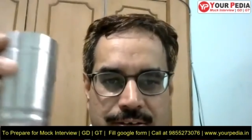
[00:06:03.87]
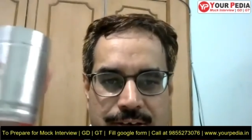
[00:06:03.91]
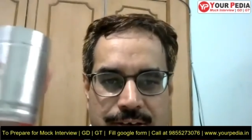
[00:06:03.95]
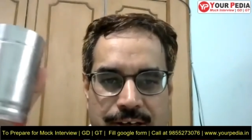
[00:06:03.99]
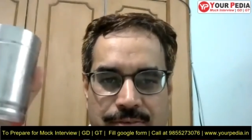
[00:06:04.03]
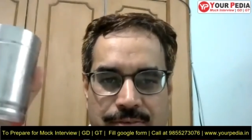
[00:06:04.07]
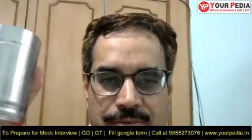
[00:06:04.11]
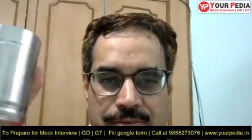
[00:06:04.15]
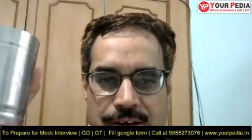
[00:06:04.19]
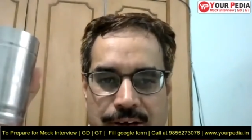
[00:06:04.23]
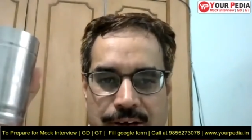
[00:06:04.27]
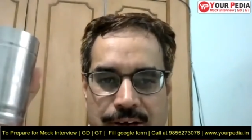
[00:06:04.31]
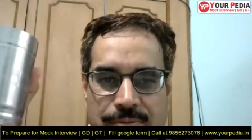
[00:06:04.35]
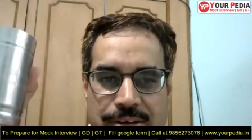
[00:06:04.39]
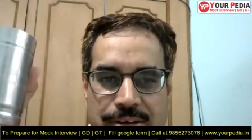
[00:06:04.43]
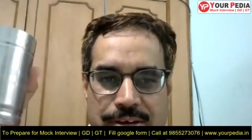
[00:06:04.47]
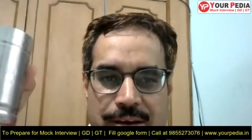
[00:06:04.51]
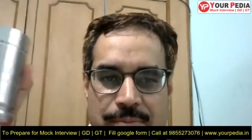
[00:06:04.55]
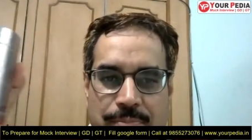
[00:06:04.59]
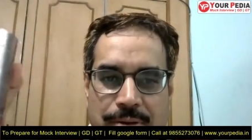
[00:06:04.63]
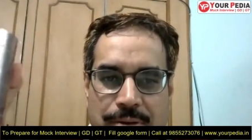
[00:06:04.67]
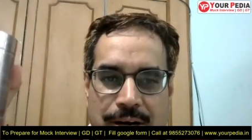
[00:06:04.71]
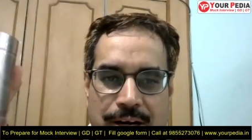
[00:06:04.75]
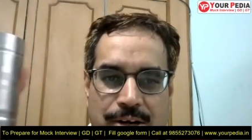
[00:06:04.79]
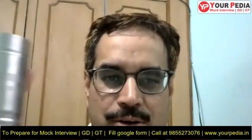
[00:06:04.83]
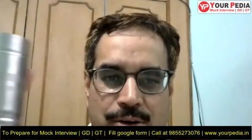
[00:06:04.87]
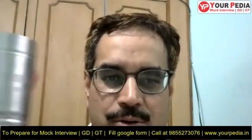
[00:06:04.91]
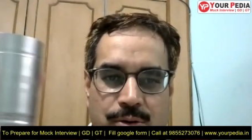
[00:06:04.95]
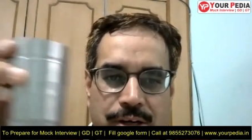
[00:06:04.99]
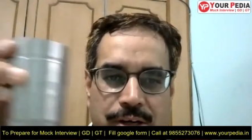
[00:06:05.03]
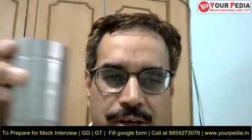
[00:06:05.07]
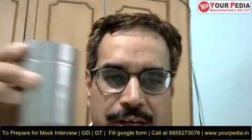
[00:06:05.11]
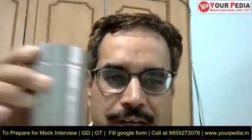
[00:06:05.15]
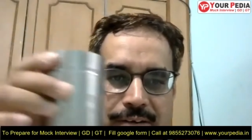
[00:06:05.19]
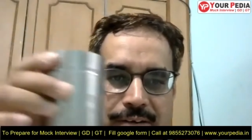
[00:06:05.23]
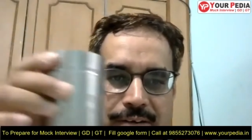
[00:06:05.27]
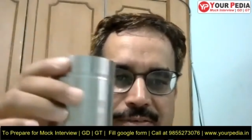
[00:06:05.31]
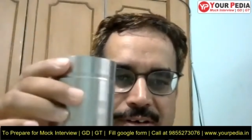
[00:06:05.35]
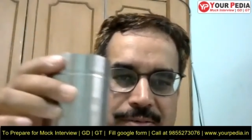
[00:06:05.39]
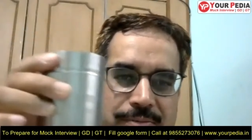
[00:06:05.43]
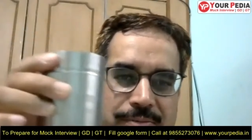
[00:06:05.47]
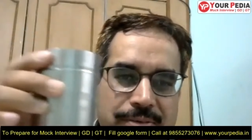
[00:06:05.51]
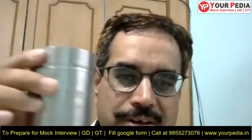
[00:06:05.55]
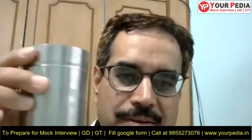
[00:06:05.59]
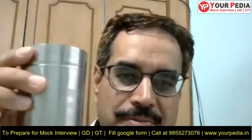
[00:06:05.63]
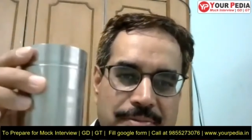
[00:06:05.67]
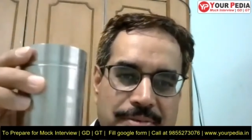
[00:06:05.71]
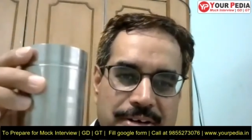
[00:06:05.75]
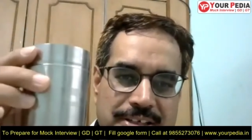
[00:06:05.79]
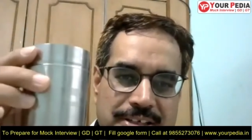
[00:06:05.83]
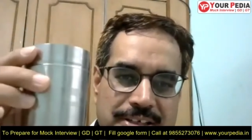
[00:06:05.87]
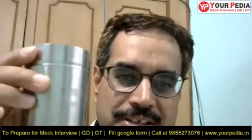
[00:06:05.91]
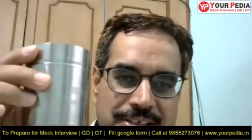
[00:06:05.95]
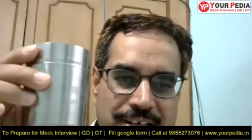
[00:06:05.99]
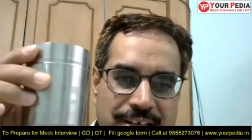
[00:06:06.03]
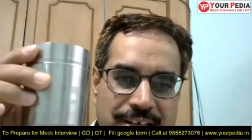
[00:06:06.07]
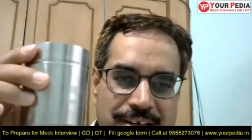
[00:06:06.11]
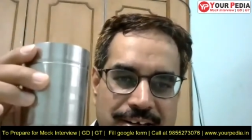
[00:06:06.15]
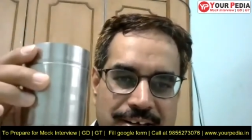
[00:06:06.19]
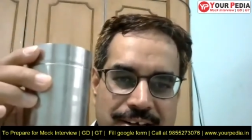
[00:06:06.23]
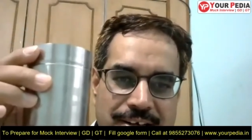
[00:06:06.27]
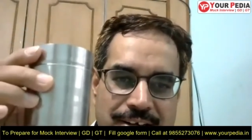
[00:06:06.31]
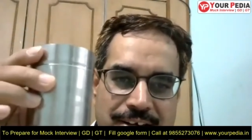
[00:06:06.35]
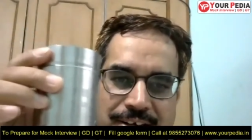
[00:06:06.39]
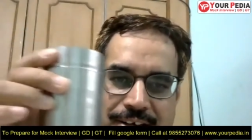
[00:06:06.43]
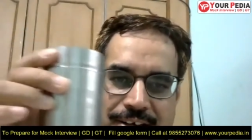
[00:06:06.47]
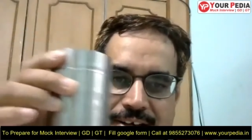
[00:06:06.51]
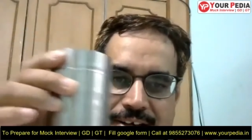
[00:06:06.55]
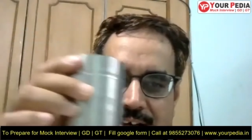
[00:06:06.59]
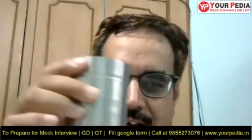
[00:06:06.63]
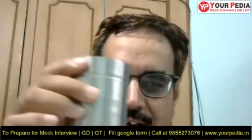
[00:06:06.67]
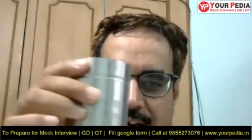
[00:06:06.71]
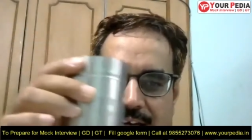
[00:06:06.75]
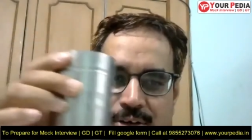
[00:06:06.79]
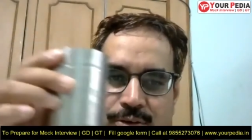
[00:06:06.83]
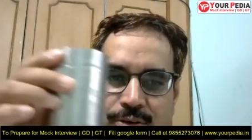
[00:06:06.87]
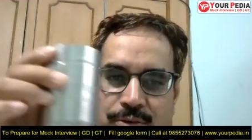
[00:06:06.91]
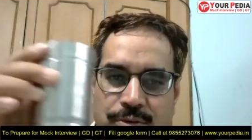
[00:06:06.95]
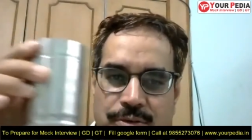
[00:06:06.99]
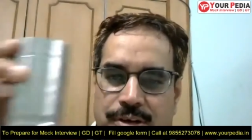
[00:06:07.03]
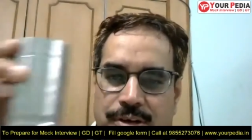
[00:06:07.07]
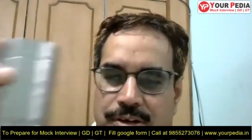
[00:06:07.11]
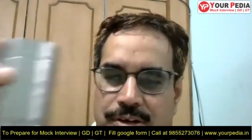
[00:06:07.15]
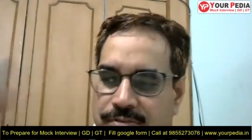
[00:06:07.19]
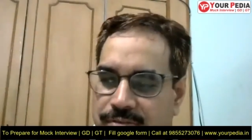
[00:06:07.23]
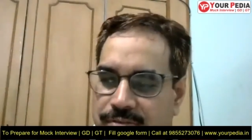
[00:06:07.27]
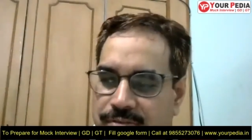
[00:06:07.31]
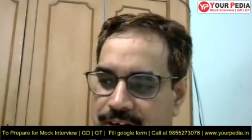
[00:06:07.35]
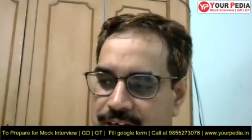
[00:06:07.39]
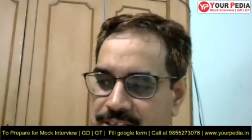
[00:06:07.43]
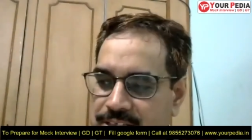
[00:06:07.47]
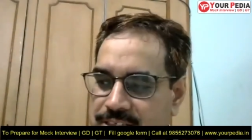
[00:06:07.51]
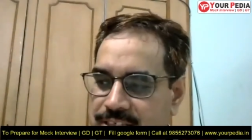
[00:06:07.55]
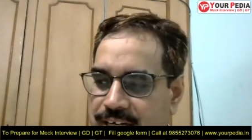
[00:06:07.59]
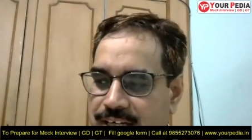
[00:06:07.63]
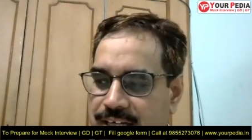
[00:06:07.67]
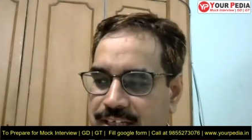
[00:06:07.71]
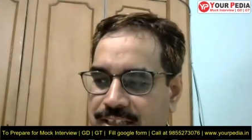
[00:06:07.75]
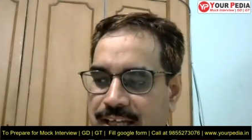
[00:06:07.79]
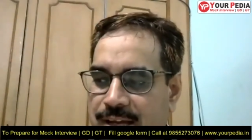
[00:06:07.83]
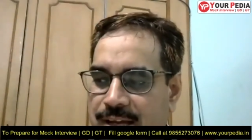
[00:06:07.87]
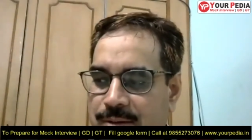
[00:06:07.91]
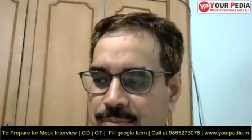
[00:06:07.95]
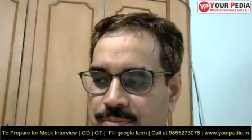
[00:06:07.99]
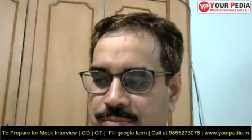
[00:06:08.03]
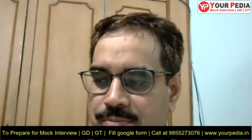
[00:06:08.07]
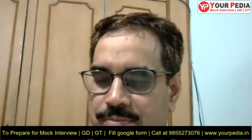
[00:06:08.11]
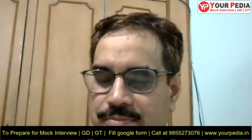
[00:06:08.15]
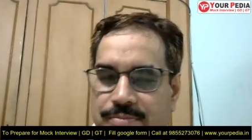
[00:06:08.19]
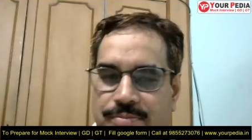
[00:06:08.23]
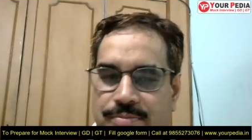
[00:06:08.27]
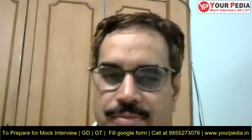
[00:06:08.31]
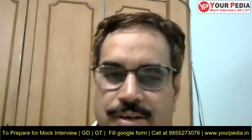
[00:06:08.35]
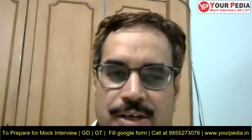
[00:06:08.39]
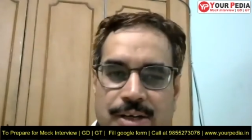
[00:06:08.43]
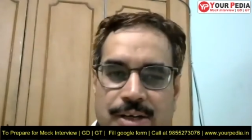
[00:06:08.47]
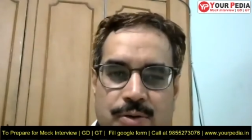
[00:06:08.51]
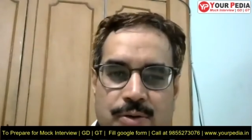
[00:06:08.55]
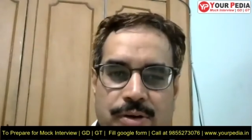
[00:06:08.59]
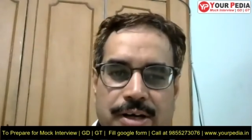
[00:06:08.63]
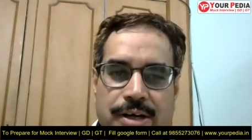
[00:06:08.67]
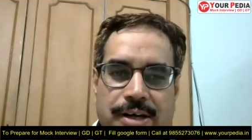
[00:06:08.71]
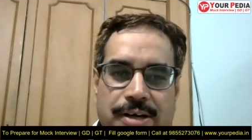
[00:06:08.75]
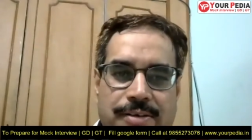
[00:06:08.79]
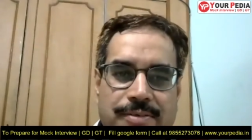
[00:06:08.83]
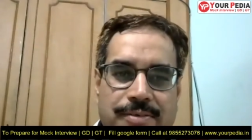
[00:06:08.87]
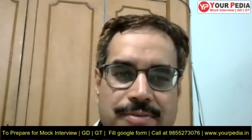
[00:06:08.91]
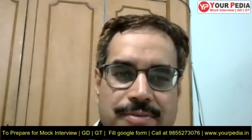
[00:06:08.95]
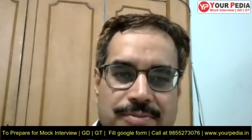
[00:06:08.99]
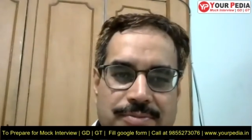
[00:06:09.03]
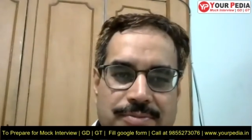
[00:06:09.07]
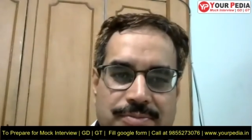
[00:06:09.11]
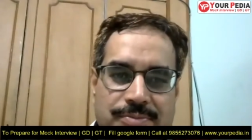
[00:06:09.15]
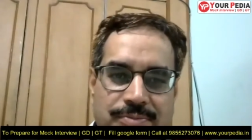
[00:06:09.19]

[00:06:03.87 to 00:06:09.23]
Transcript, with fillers: In one we have petrol, in one we have diesel. Can you differentiate them by looking?